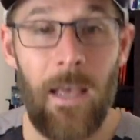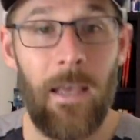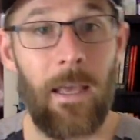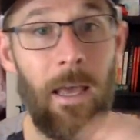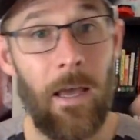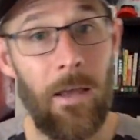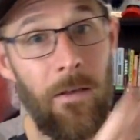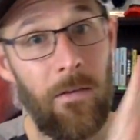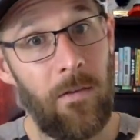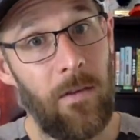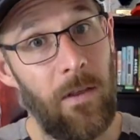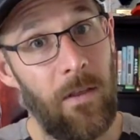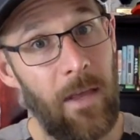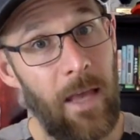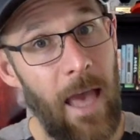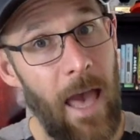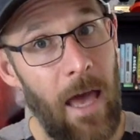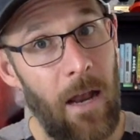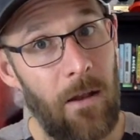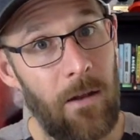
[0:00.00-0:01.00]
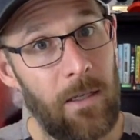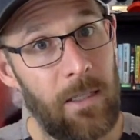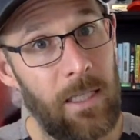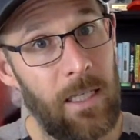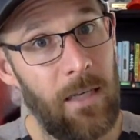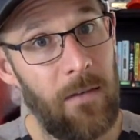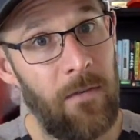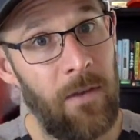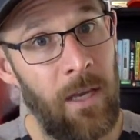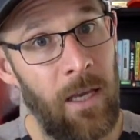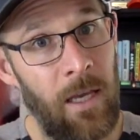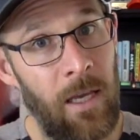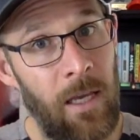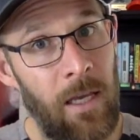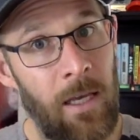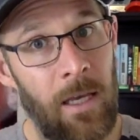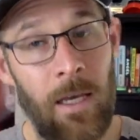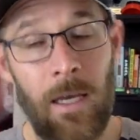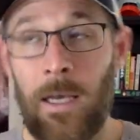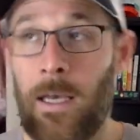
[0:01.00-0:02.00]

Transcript: Yet you see the ad on TV,